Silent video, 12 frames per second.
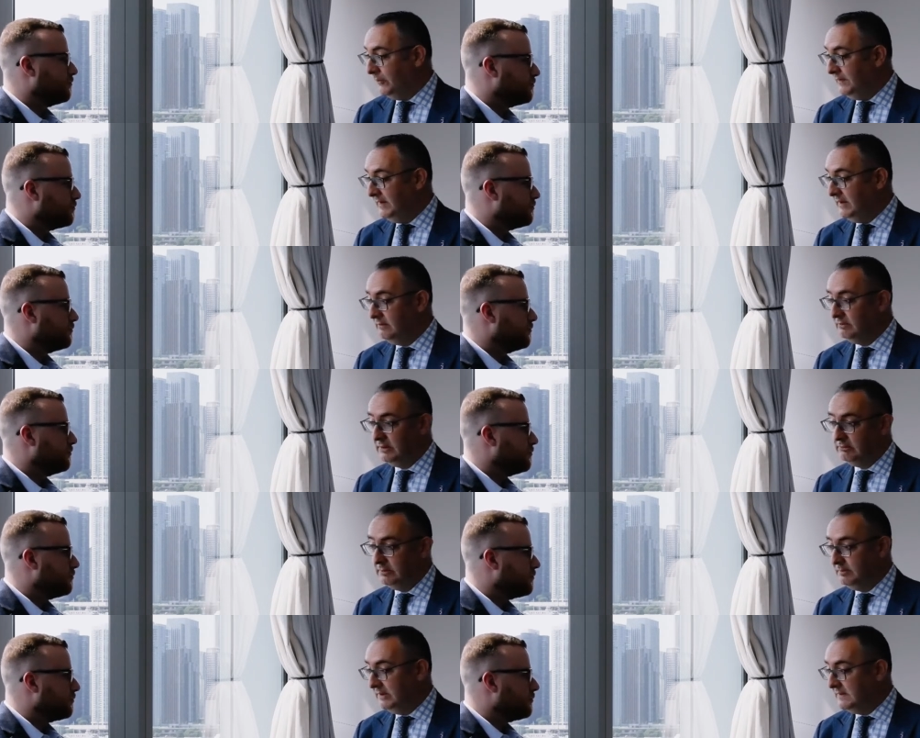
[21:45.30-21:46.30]
Speaker 1: the delivery
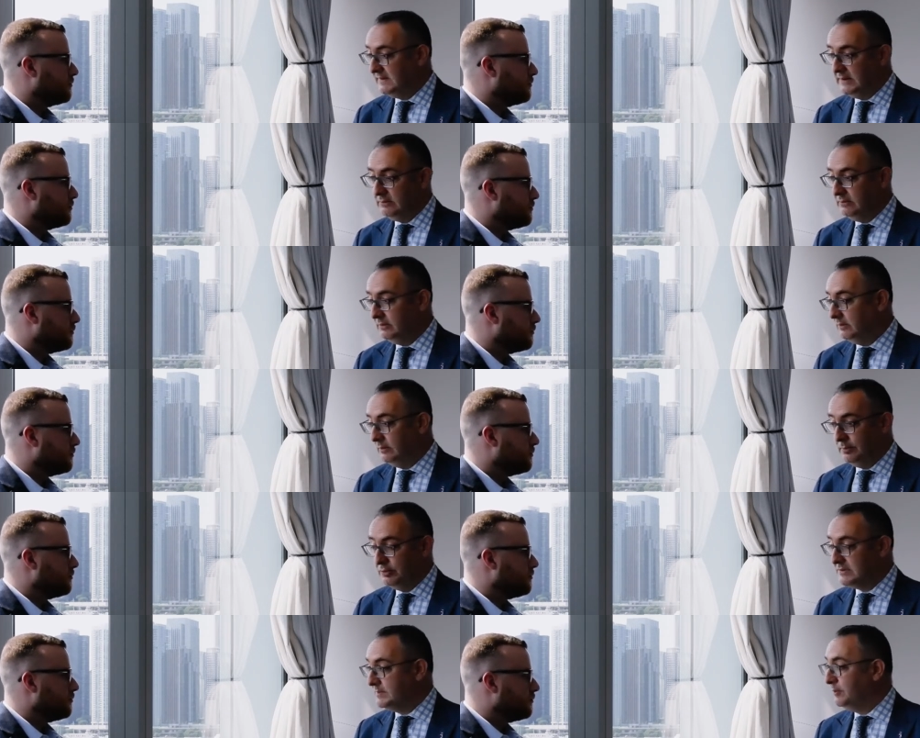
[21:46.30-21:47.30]
would be scheduled or
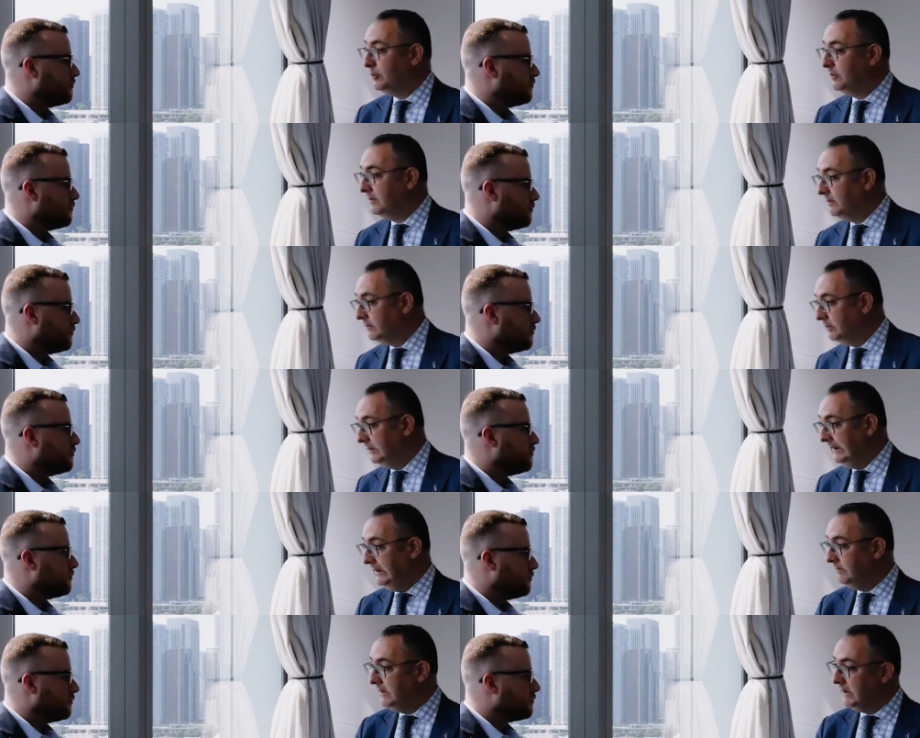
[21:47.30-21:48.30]
postponed to
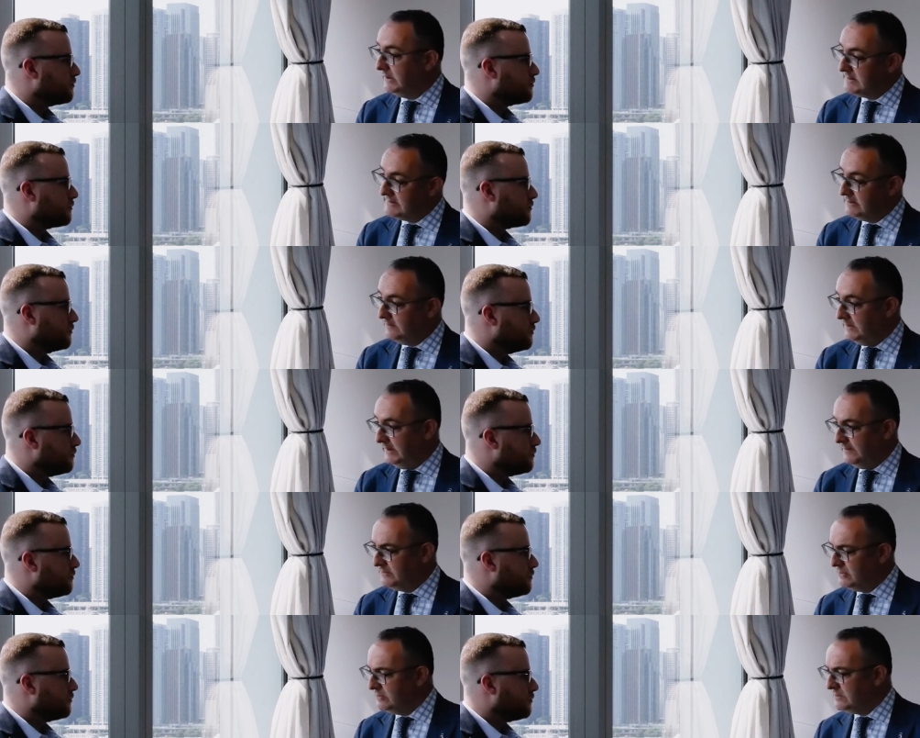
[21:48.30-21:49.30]
the evening instead of the
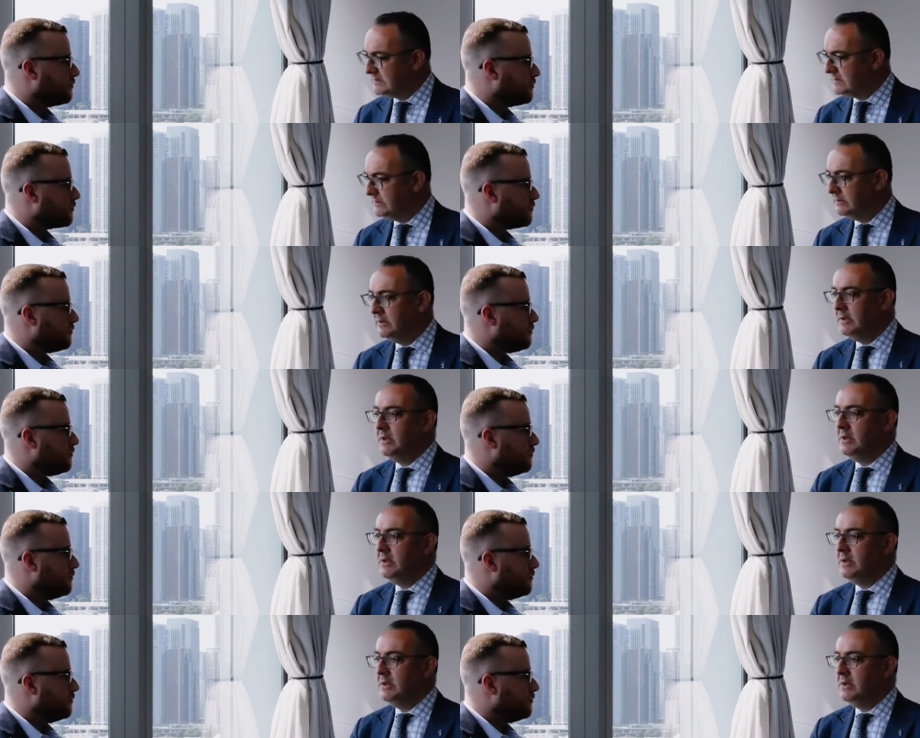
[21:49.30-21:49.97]
afternoon. So